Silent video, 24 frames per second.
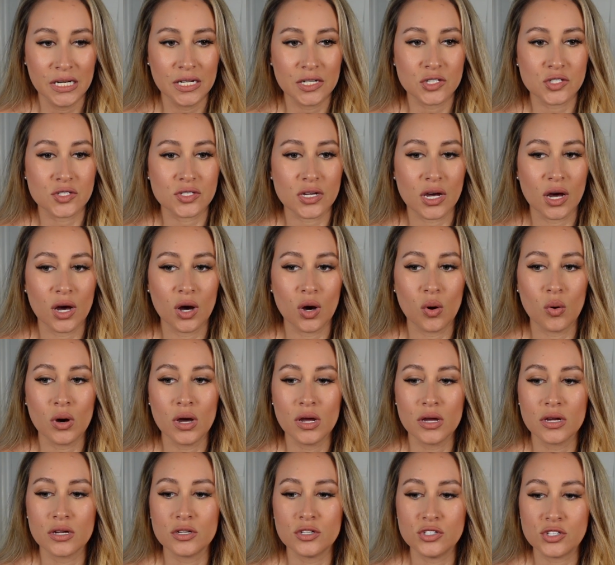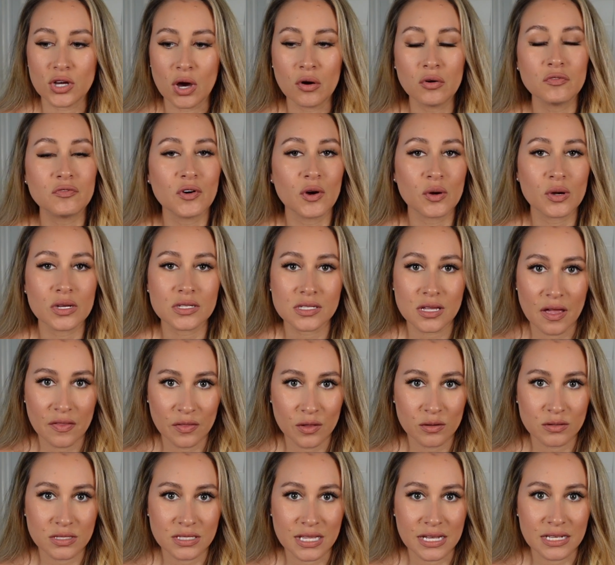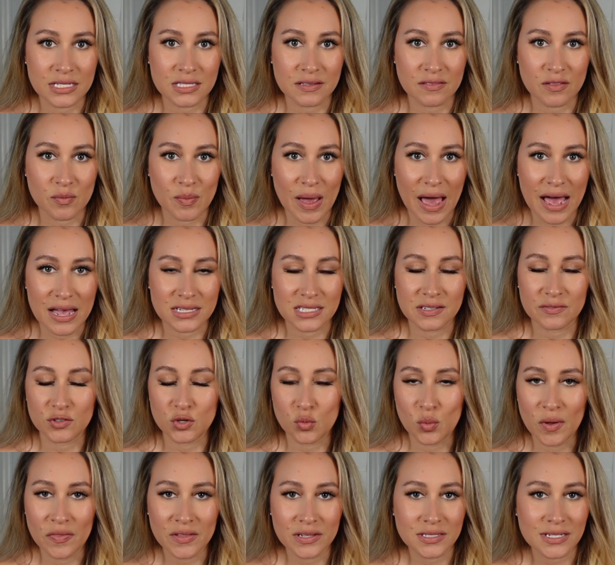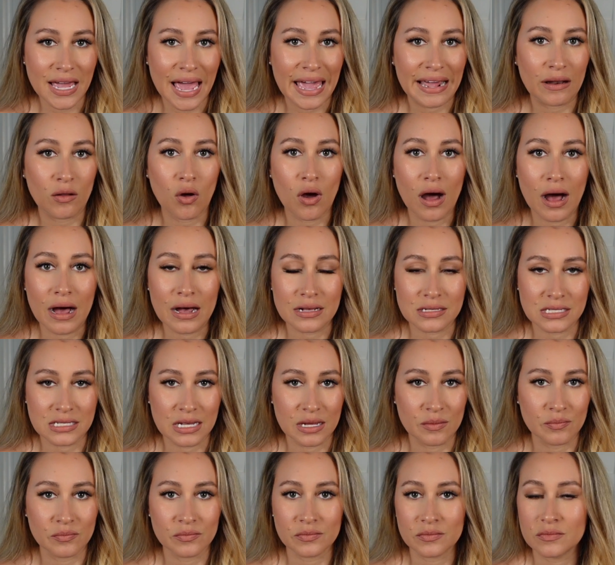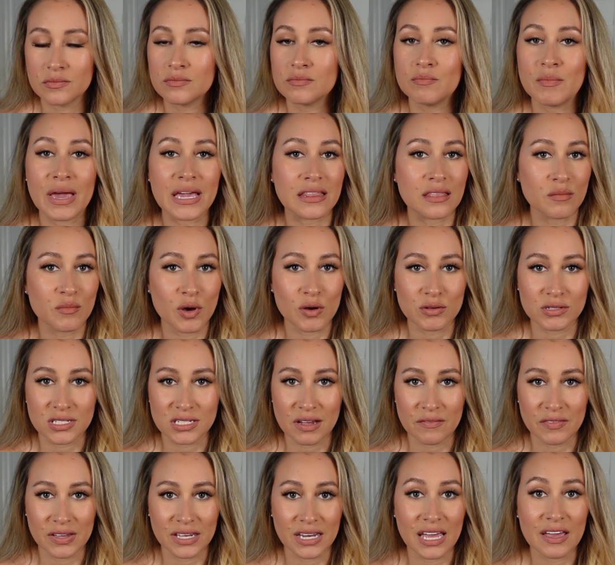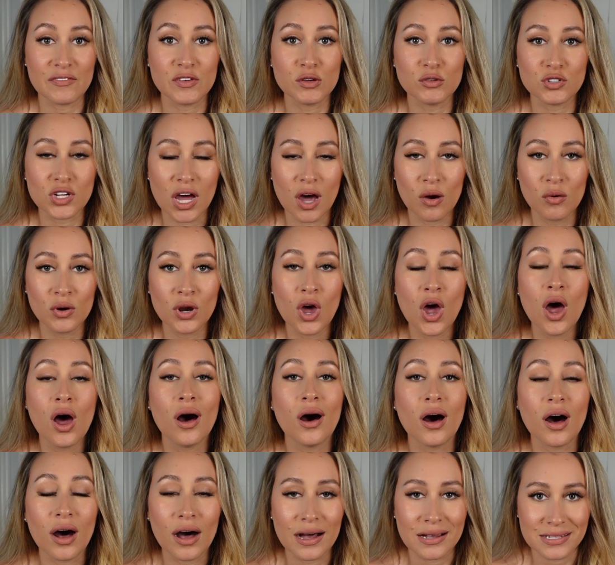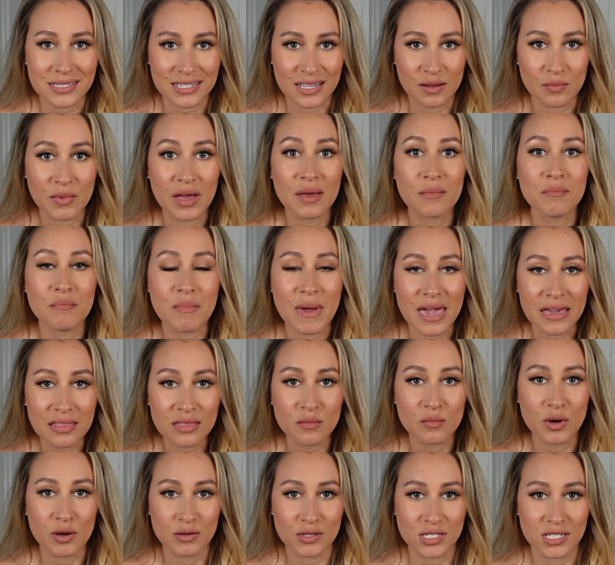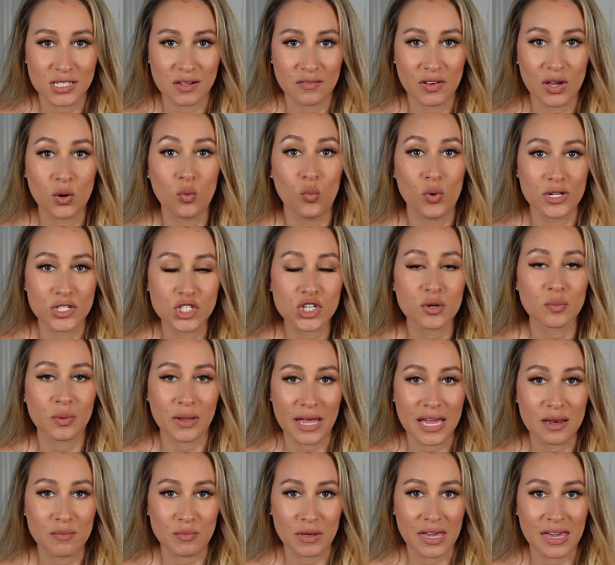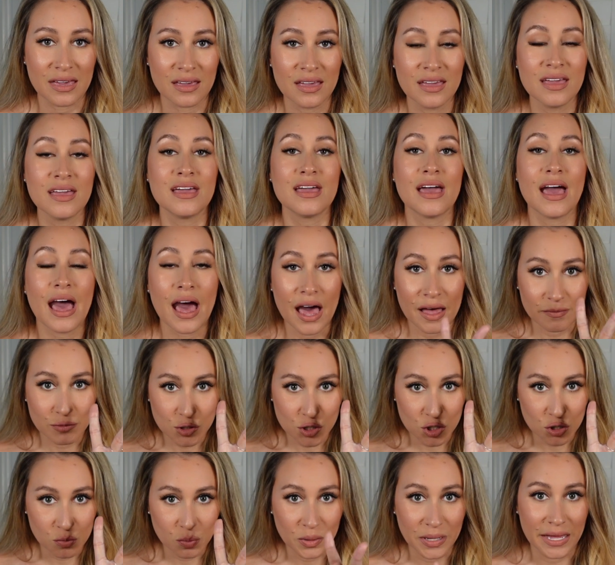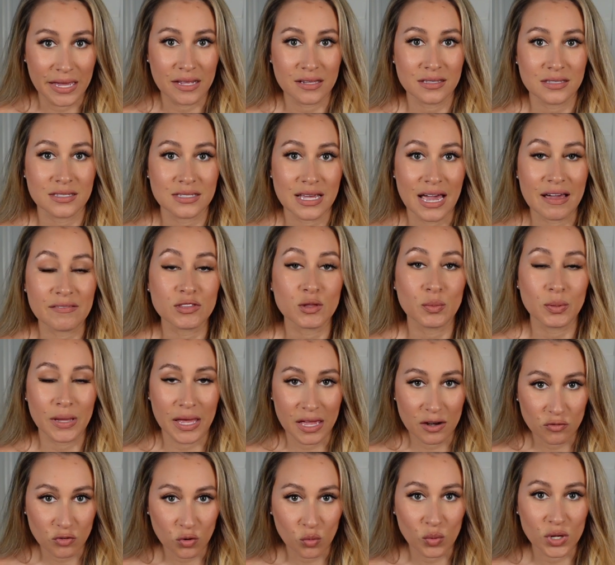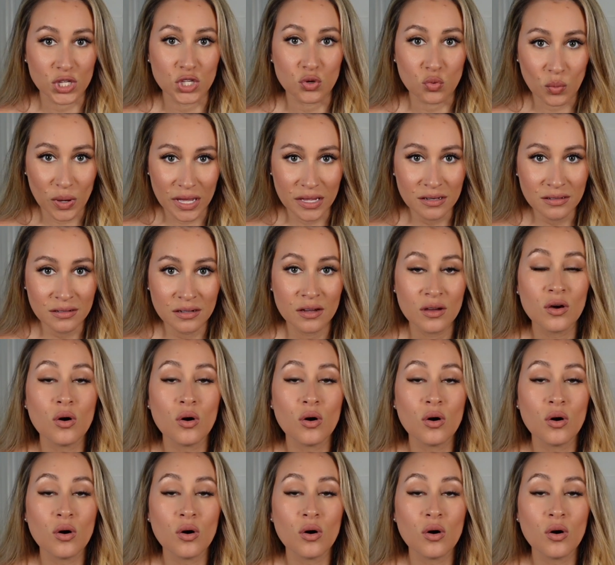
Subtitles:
So don't focus on those things of the past. If you win the title, awesome. Make the most of it. If you don't, awesome. Make the most of it. What's your plan B? Have two plans. Have the plan for when you win,